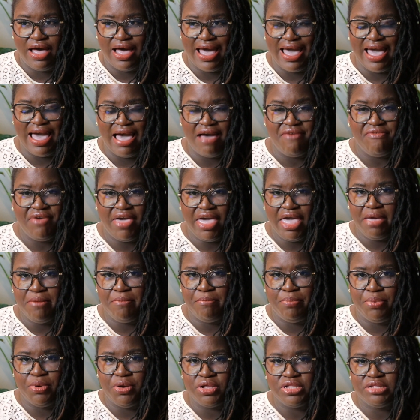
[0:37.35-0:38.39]
I have
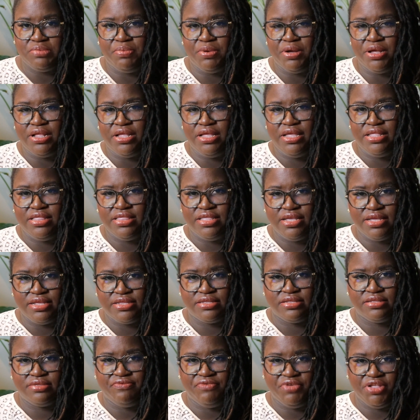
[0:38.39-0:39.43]
eight books, but in
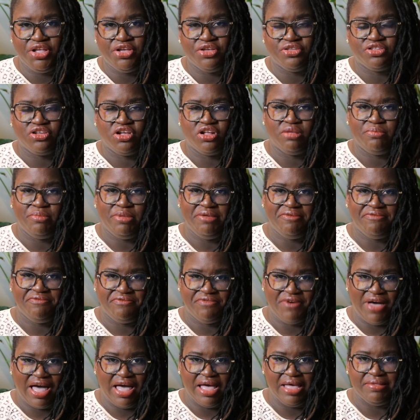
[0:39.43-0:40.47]
this video, it's going to be
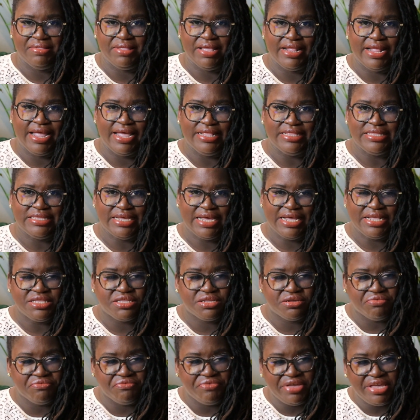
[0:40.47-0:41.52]
five that I intend
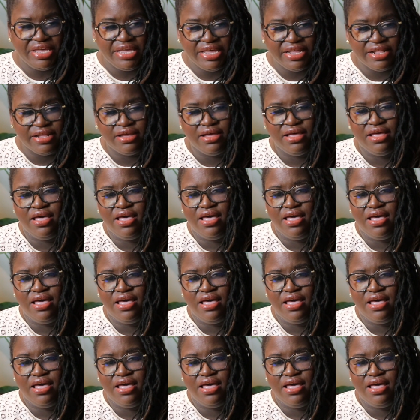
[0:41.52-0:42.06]
to read